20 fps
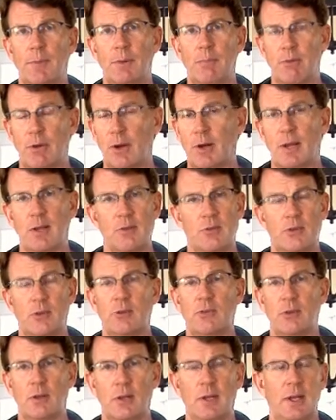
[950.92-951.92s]
very
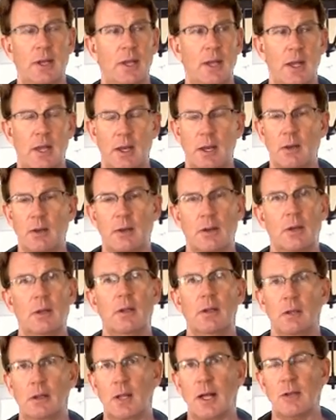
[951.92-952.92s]
consistently, and
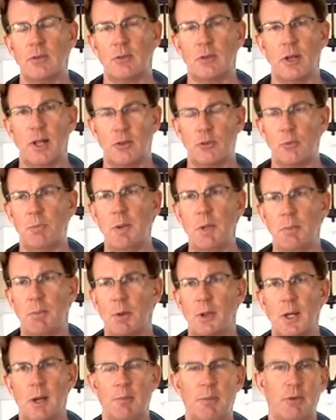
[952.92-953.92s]
lots and lots of people
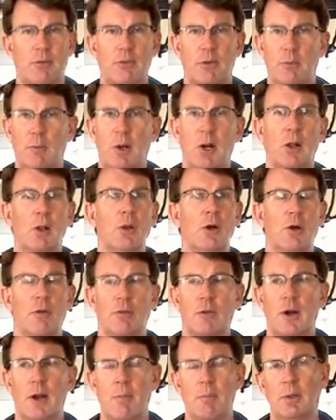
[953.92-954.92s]
coming from all
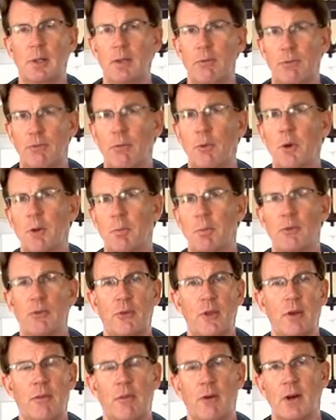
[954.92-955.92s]
over. I believe
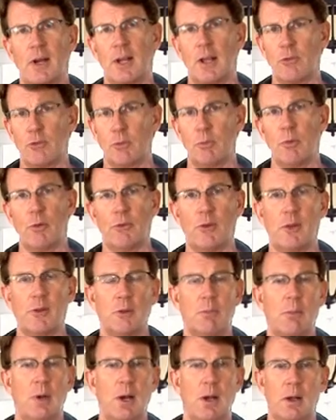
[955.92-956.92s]
40% of our customers at the
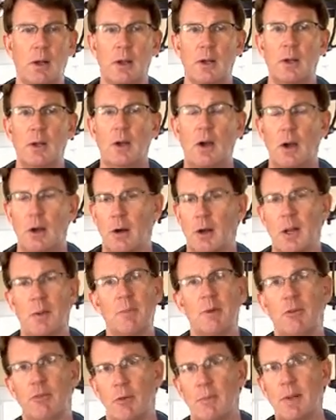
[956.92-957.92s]
Mug are
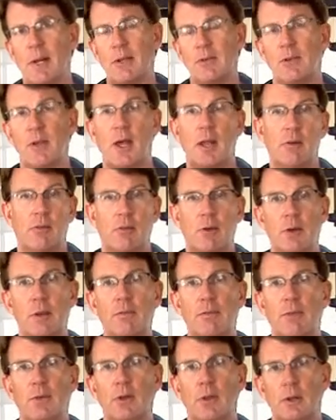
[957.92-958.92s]
coming from outside of
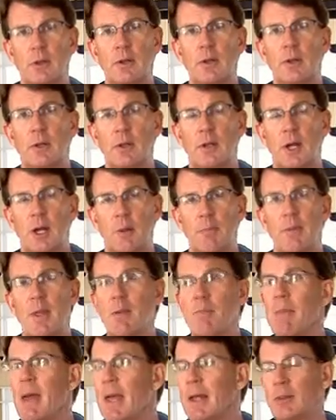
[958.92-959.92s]
Greenfield. They
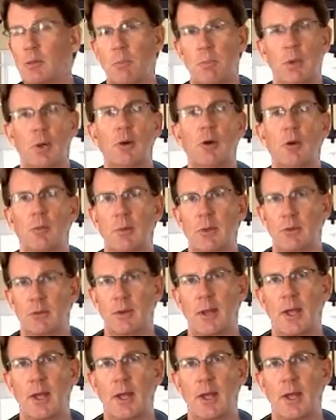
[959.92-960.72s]
make the pilgrimage to